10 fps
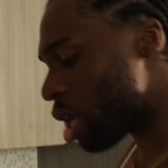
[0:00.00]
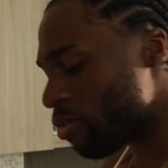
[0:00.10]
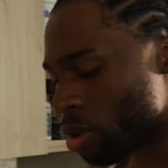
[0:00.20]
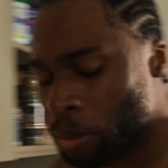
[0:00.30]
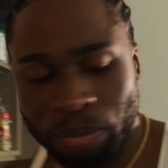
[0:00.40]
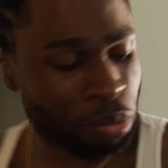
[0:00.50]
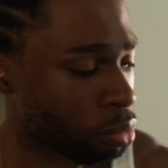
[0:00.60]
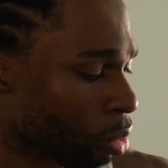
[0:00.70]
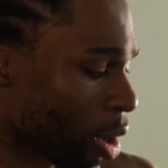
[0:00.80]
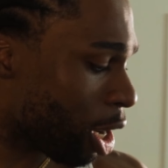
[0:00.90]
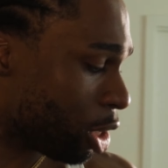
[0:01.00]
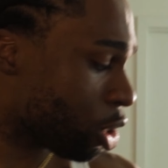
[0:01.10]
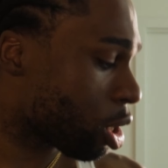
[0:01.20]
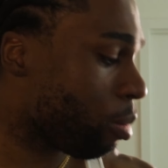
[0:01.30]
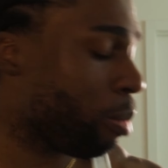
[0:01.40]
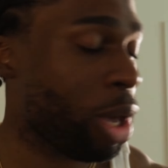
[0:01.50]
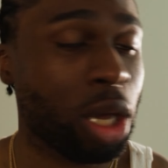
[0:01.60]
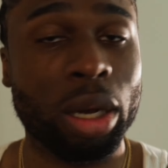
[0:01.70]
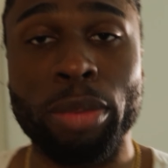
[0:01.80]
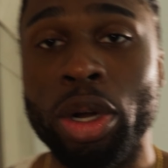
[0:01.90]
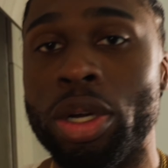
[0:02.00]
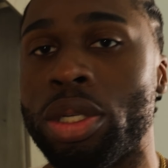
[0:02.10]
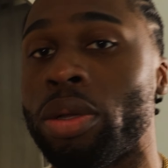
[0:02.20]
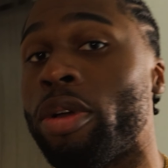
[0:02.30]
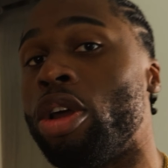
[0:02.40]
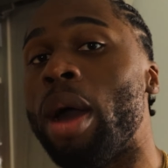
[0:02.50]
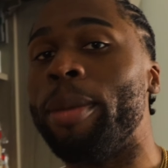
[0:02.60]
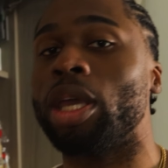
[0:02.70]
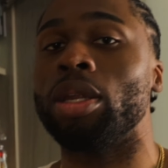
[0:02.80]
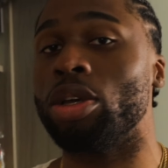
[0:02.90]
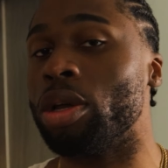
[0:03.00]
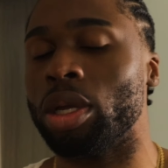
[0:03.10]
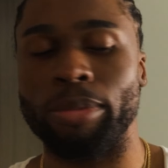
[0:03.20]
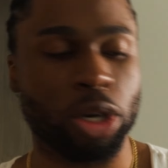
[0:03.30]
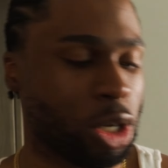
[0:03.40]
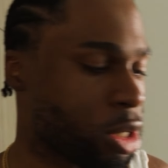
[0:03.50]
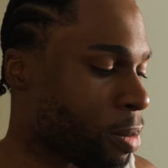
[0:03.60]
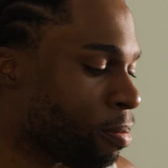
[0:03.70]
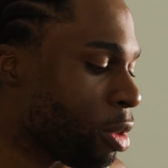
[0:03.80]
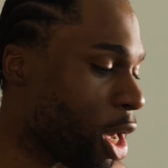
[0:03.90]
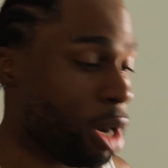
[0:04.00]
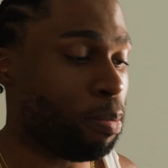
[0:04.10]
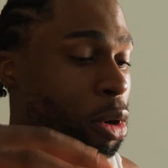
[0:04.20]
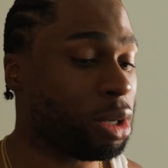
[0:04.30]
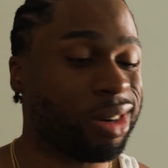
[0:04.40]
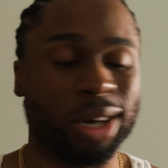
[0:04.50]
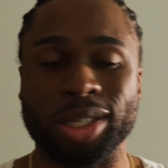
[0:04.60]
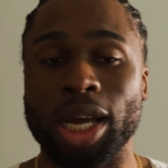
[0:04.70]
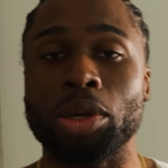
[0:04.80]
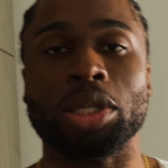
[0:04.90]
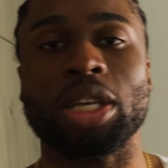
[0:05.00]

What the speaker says: left is just gonna be baking the burgers. Or not baking, cooking the burgers. And then putting it all together in the